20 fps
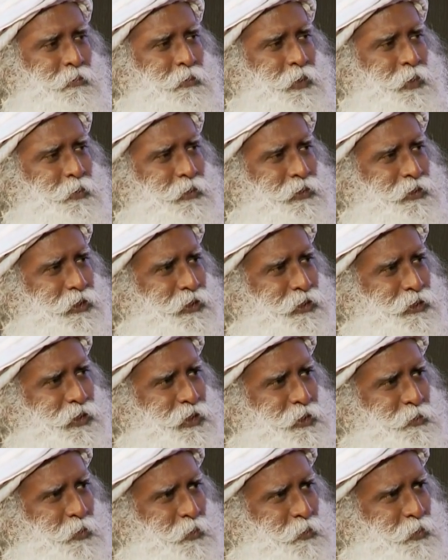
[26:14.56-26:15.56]
People think
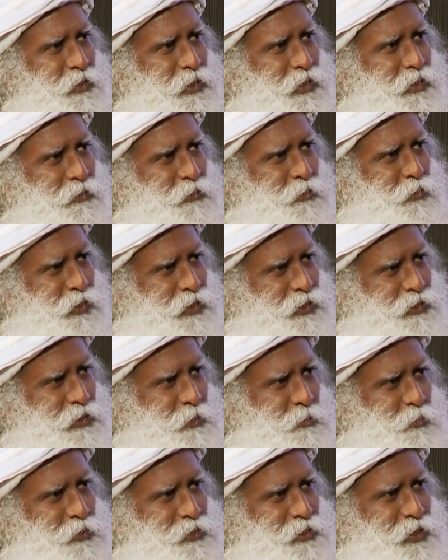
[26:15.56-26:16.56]
these people are… what are
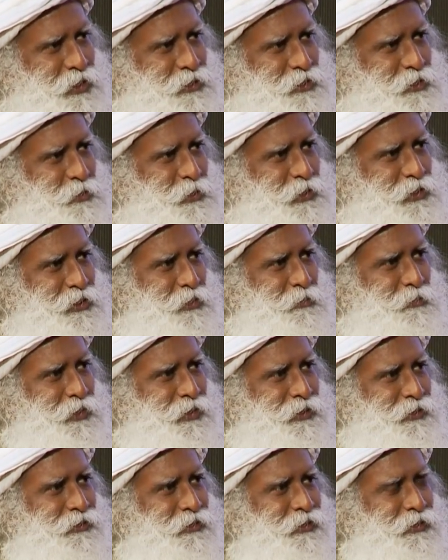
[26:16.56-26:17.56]
they, possessed with
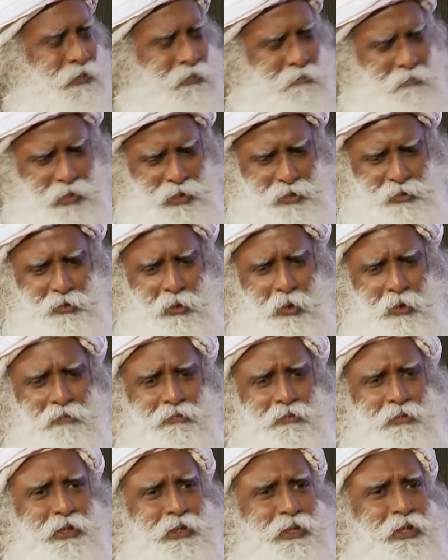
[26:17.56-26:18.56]
something? But
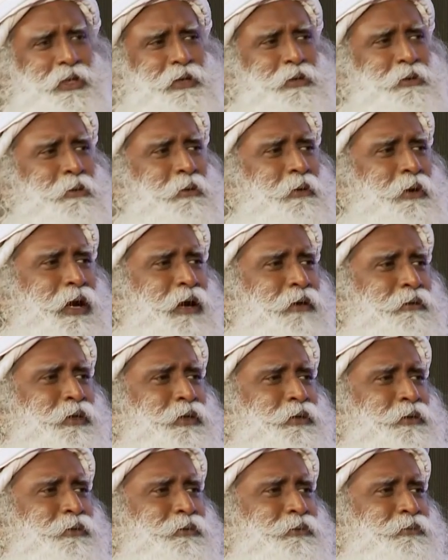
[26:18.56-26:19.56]
joyfully they'll go around
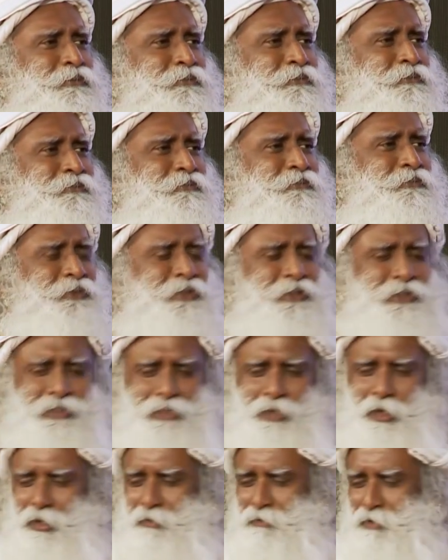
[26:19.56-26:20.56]
and do. See,
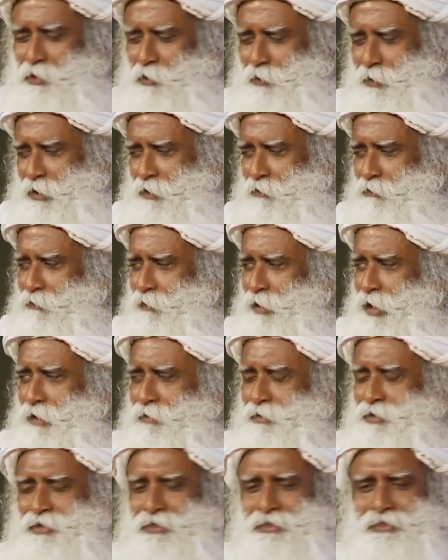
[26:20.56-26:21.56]
it's not even twenty-four
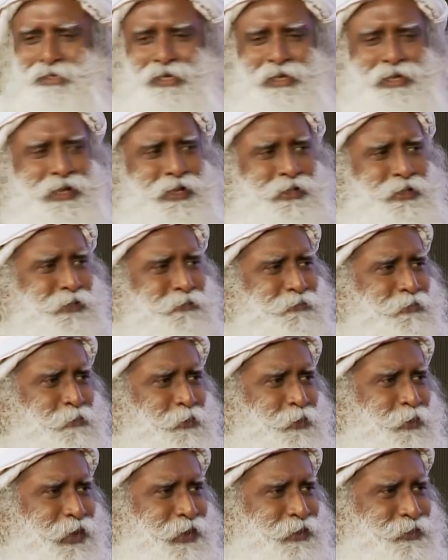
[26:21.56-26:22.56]
hours since I landed
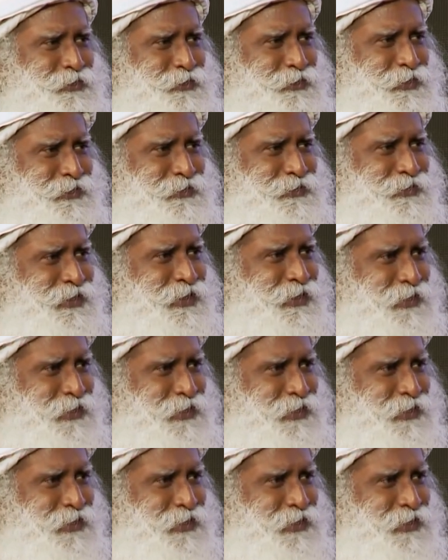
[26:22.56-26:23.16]
from United States,